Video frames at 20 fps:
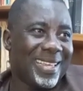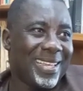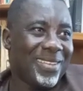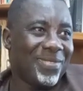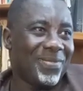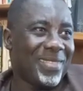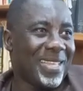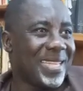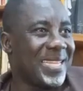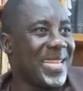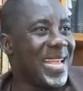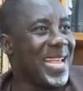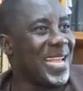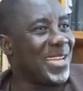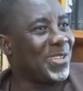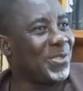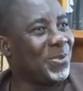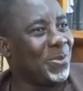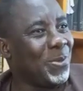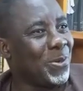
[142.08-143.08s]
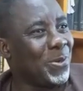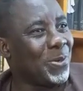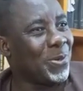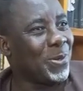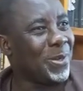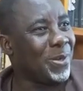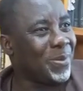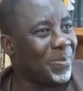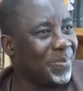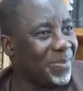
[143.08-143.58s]
If the time has not
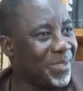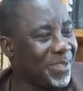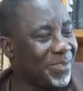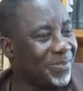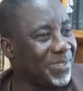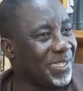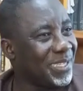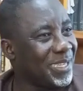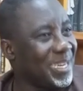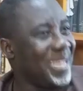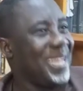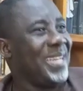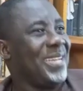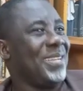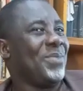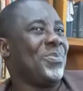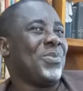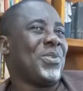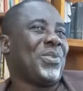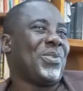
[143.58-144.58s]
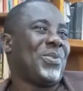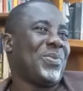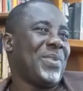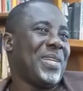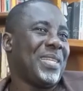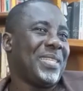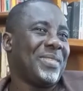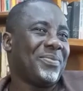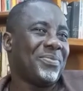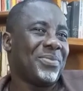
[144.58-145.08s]
come, the visionary must
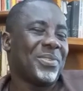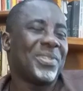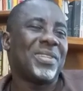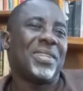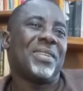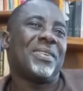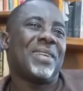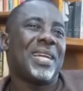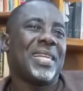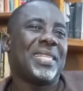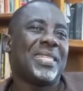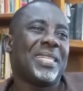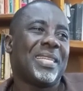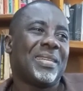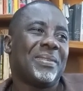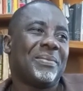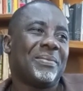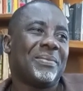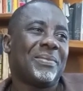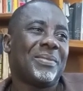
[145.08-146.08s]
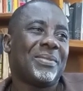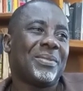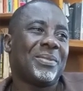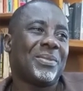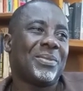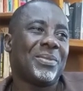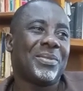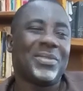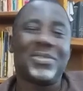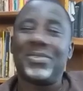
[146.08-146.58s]
wait for the right time.
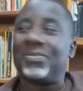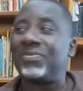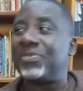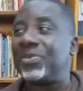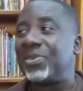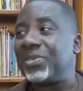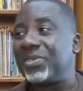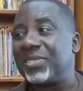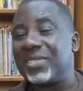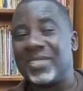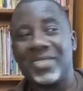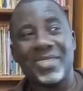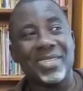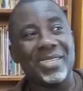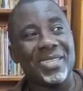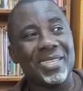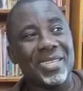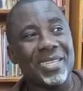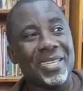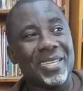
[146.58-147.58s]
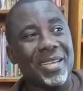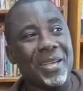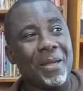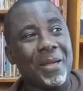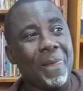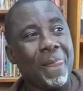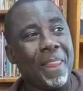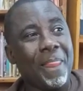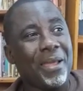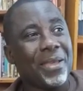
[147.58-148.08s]
True or false?
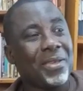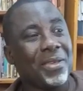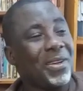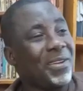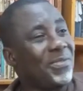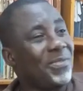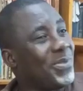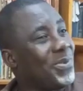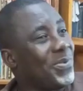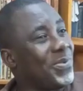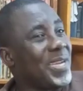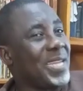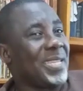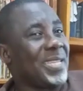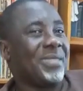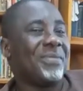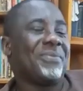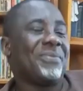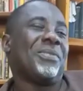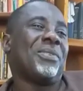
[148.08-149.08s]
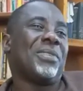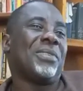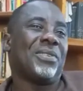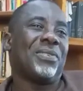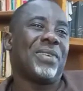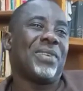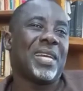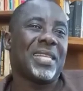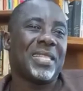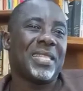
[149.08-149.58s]
You have to wait for the
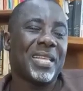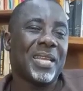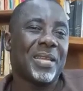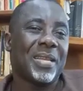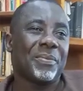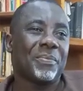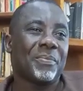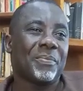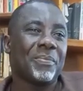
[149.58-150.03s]
right time.